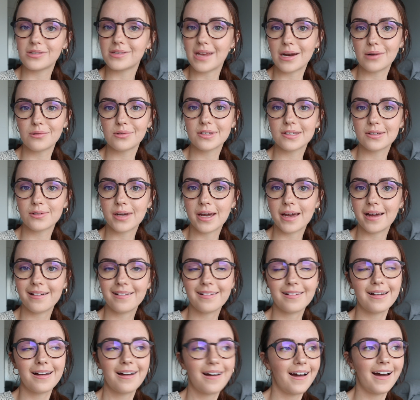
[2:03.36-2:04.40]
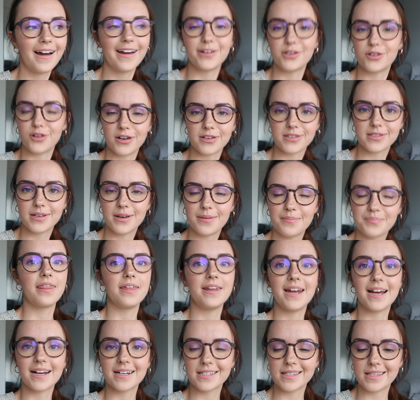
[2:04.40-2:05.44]
said it was okay, I trust them. The
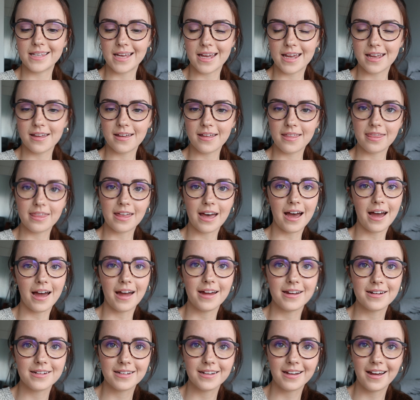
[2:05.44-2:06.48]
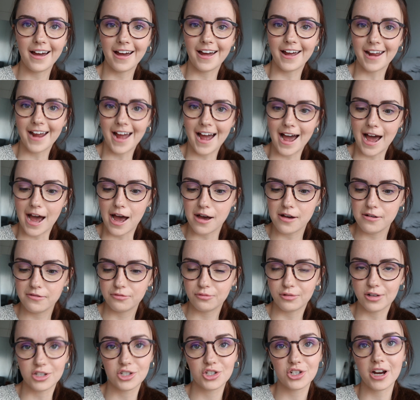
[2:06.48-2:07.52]
next thing that I have,
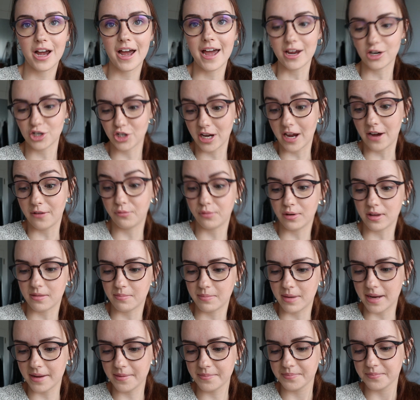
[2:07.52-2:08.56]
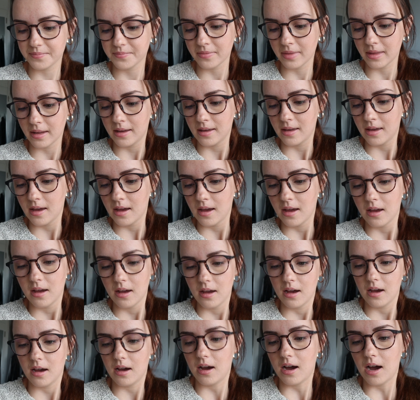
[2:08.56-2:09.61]
which I actually have with me,
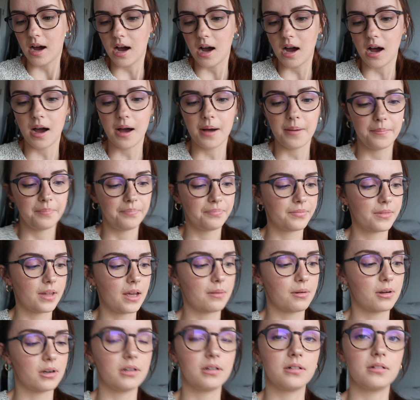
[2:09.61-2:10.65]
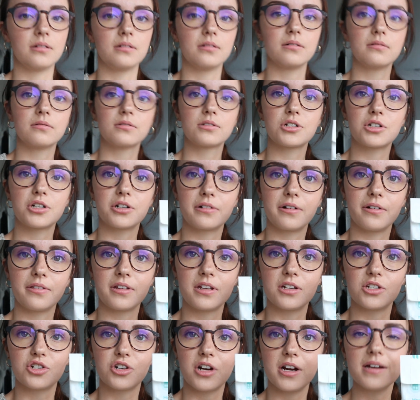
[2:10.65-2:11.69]
I'm gonna turn around the
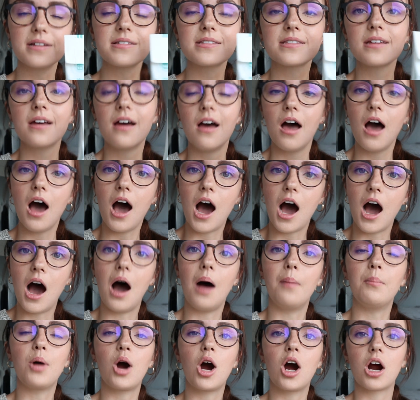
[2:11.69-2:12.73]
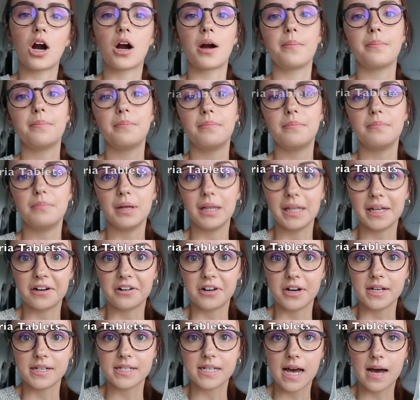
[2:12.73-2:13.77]
address, are
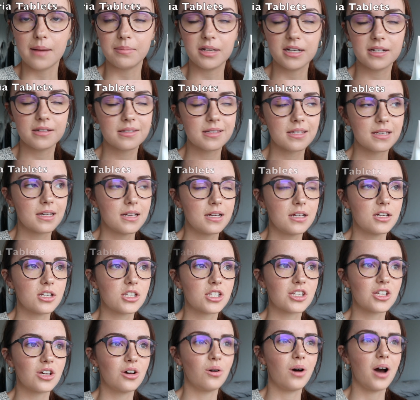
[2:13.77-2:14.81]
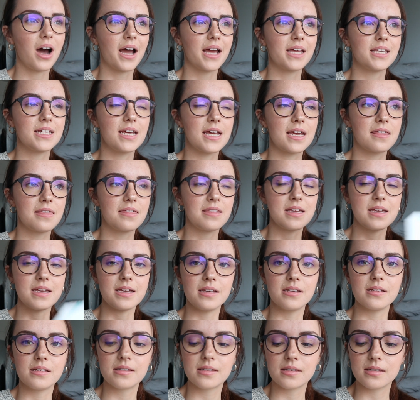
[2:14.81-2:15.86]
malaria tablets. So I take
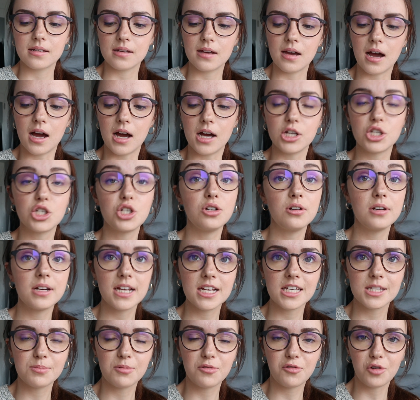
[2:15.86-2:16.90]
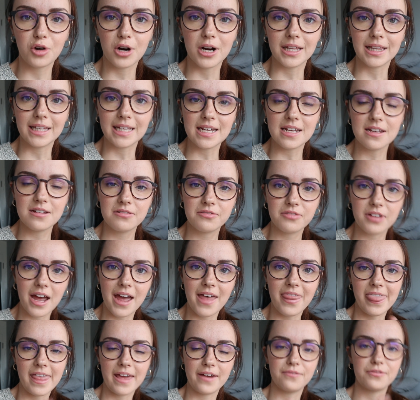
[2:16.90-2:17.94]
these 2 days before I leave
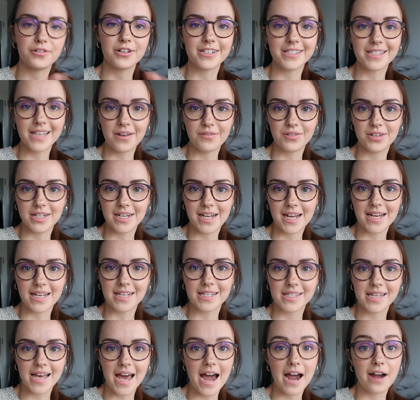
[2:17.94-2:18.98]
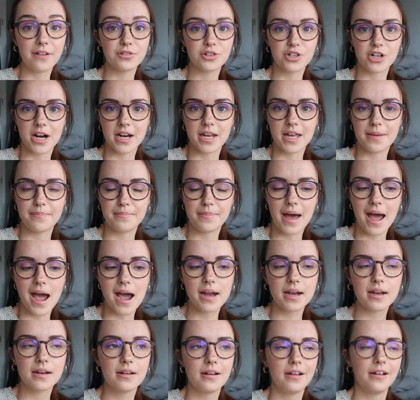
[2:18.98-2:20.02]
and then for 7 days after I get
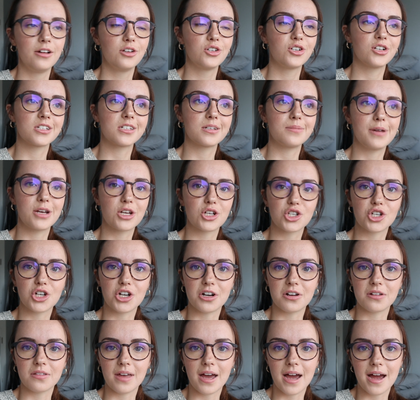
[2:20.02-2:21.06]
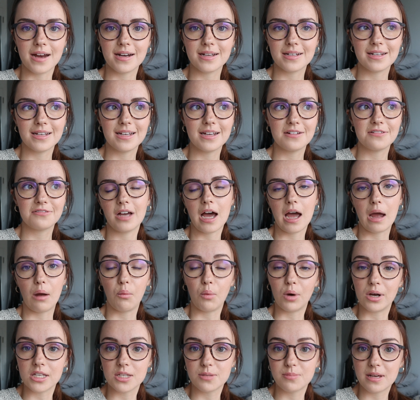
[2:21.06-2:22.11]
back, just to make sure that if I
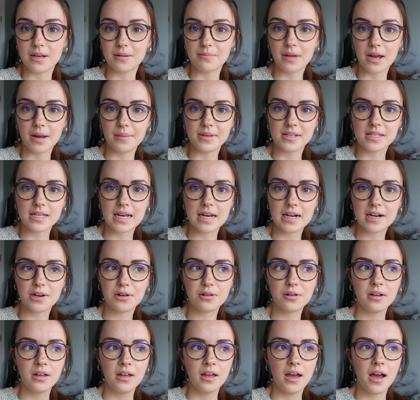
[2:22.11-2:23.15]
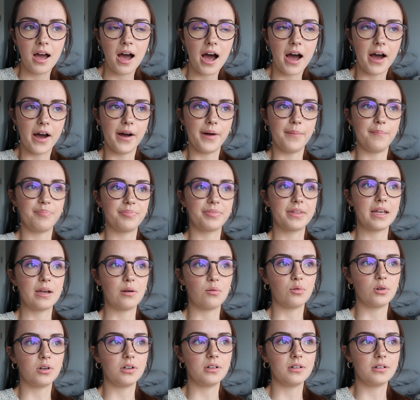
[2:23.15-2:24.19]
was bitten by a mosquito, it
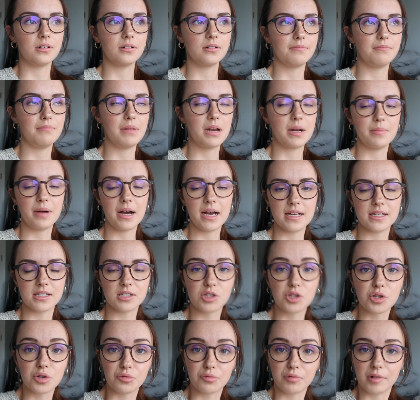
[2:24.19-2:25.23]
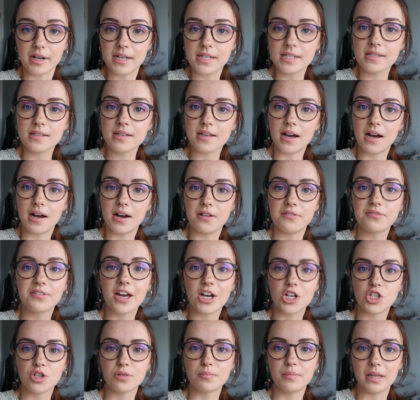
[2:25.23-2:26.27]
will minimize the risk of
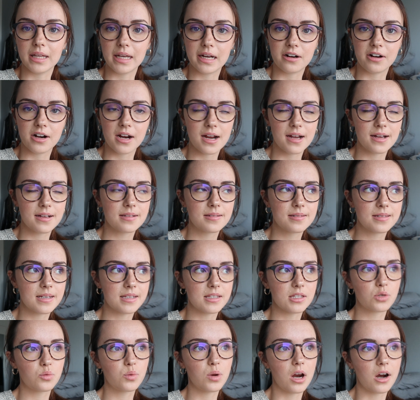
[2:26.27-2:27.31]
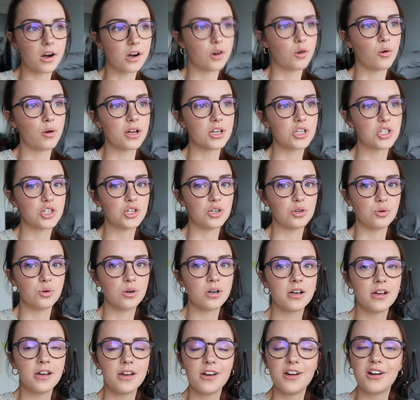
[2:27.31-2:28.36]
catching malaria, since we are going
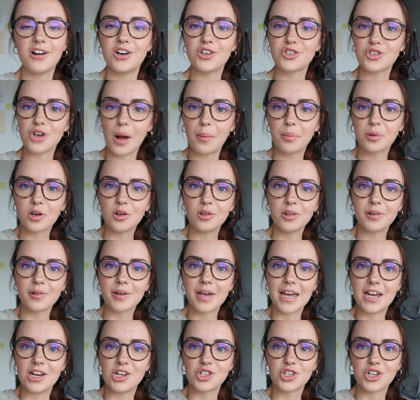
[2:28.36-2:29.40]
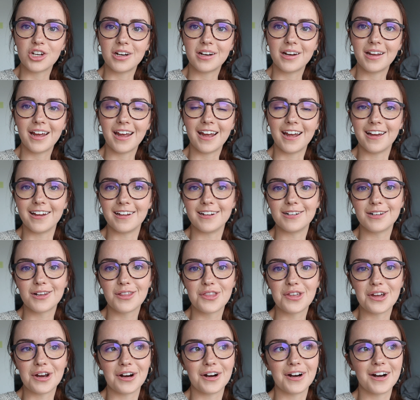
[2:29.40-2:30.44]
to a tropical location and
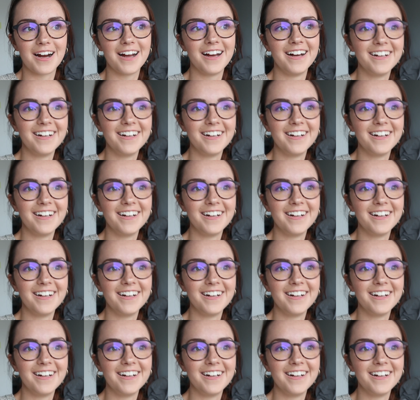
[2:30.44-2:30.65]
there